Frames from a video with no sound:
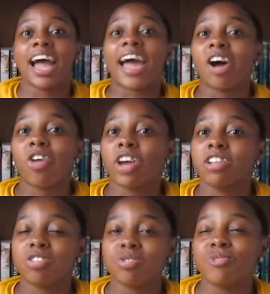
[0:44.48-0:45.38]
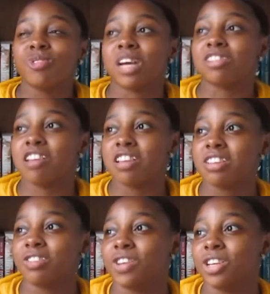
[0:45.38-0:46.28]
and I got off at two, so I should
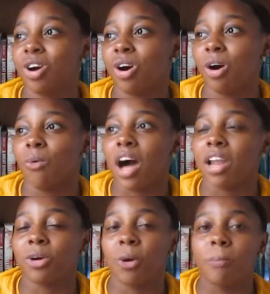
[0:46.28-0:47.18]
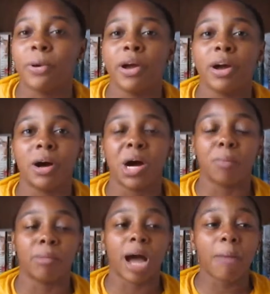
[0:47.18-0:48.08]
have this video a while ago, but
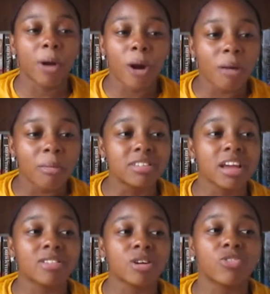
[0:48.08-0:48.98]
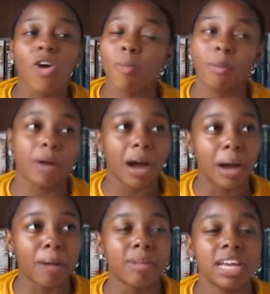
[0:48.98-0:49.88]
um, my mom called me, so I was on the phone with my
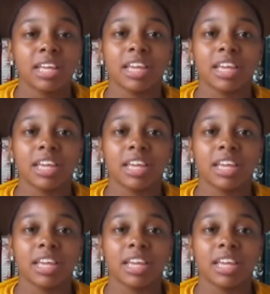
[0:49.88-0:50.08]
mom,